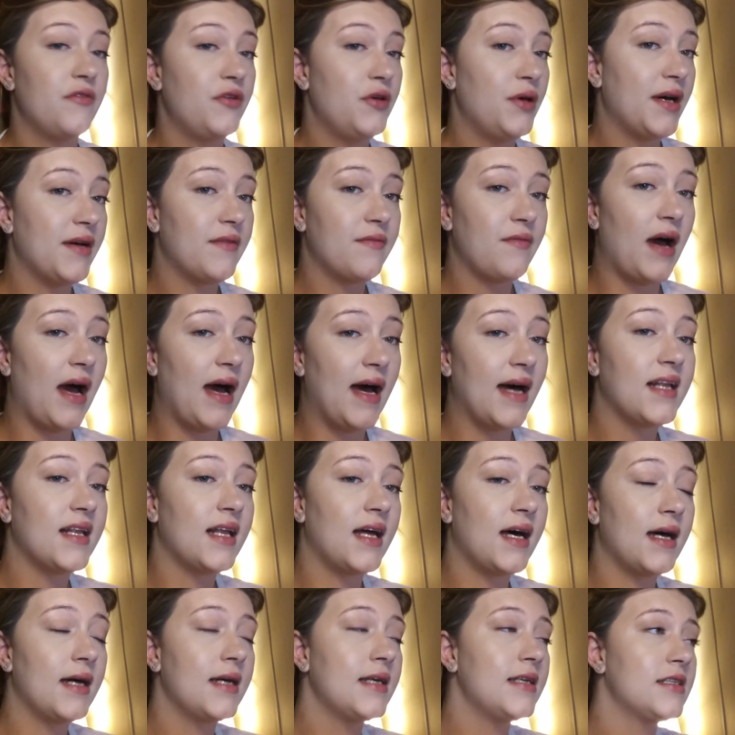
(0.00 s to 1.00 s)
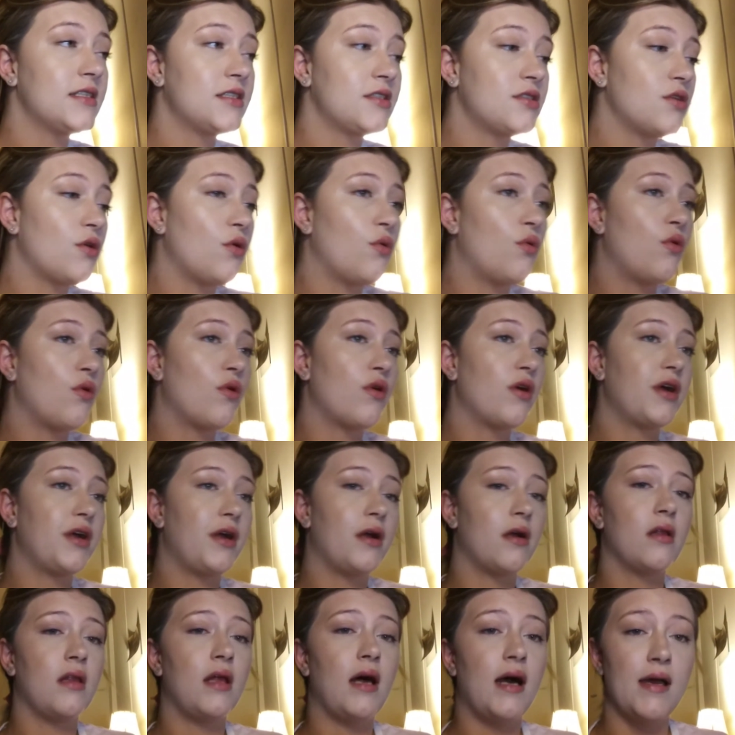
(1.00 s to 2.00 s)
you have highlights or
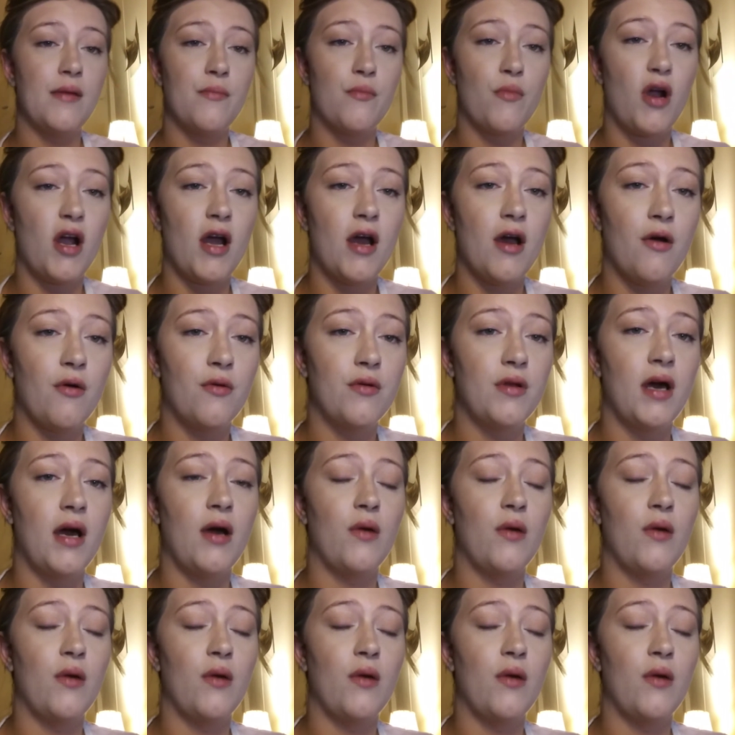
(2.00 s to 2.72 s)
you're light brown,